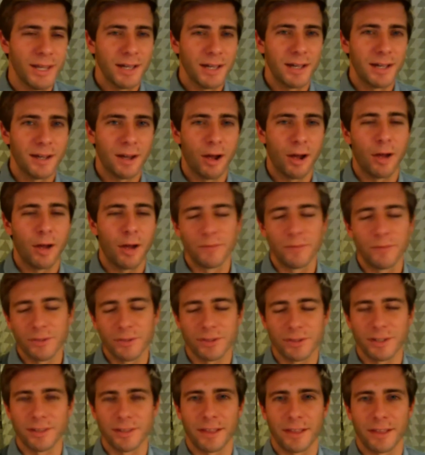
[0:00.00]

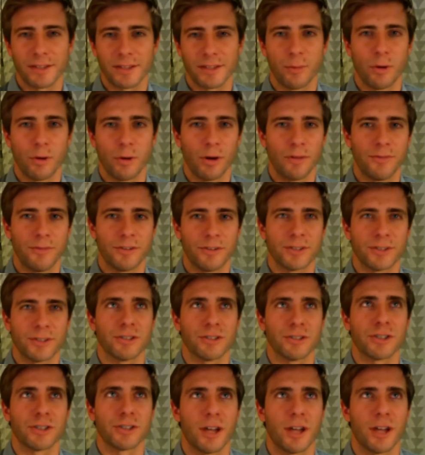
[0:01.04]
obviously that's a more efficient
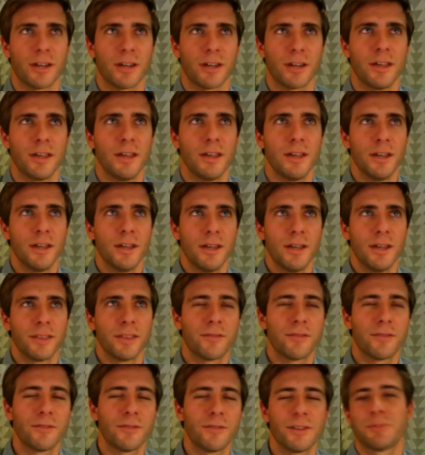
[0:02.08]
shot. The
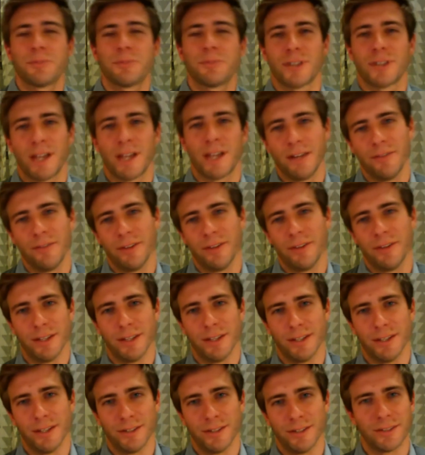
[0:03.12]
flip side of it
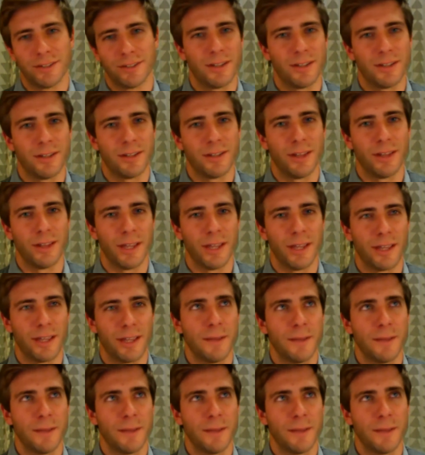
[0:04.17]
is like